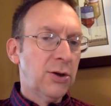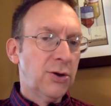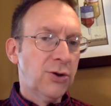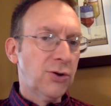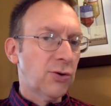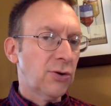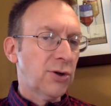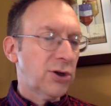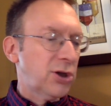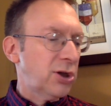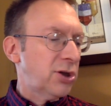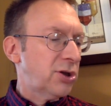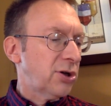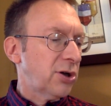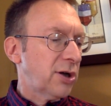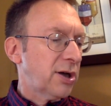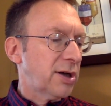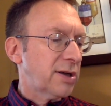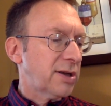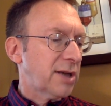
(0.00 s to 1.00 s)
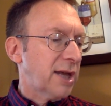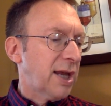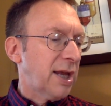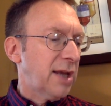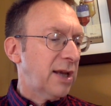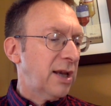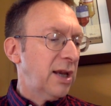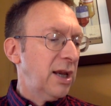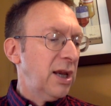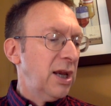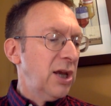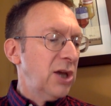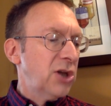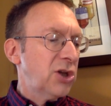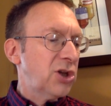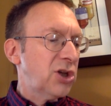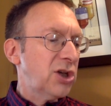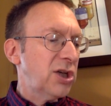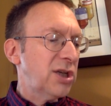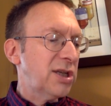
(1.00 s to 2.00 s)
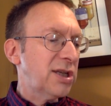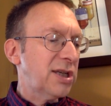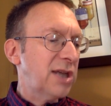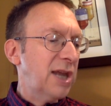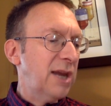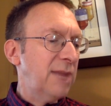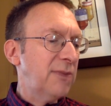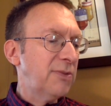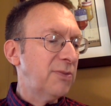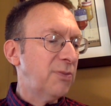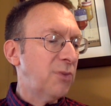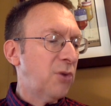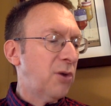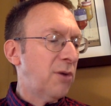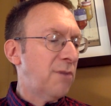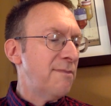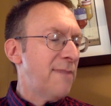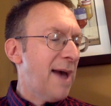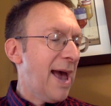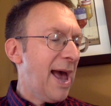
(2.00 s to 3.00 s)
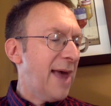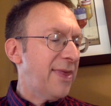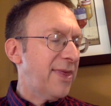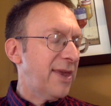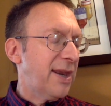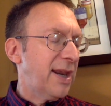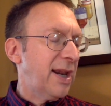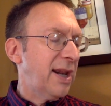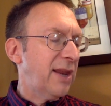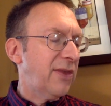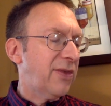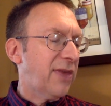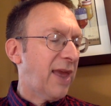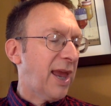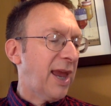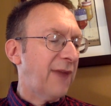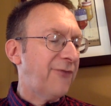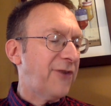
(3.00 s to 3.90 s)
Georgie shook his head. "She seemed more mad than anything.